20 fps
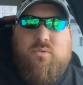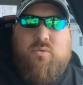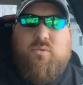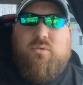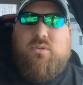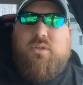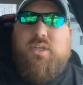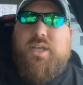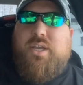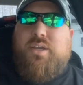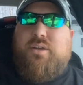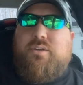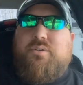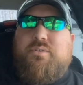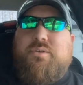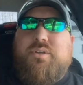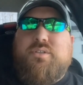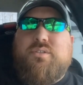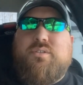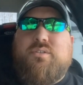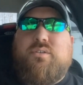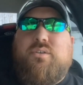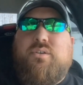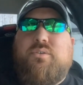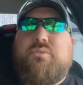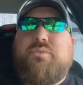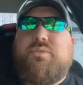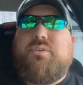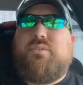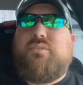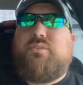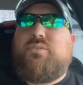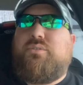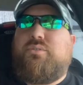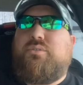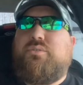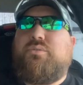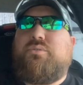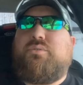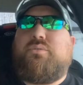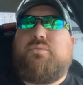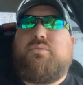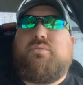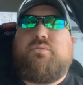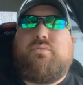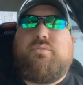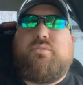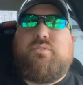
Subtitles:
Orlando is going to